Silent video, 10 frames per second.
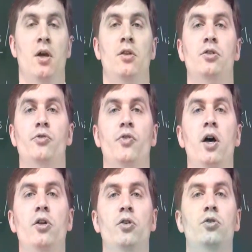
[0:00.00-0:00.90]
There's a
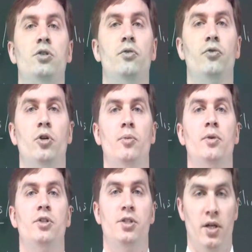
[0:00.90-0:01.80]
final use of the verb
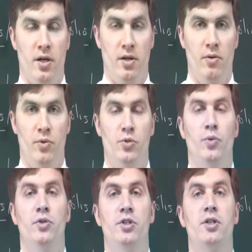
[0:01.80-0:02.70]
ser, which we
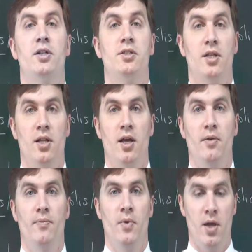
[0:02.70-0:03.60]
will discuss today.
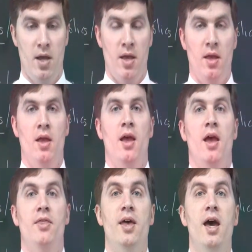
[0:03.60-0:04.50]

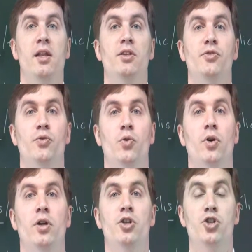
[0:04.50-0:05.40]
And that is
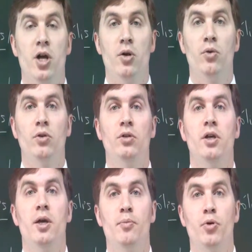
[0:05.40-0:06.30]
for general,
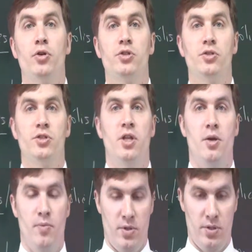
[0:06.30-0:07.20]
impersonal
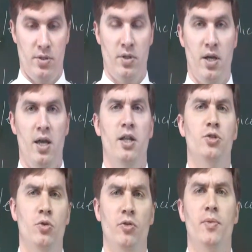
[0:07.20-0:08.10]
statements. And it
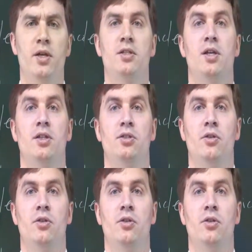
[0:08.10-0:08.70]
sort of makes sense.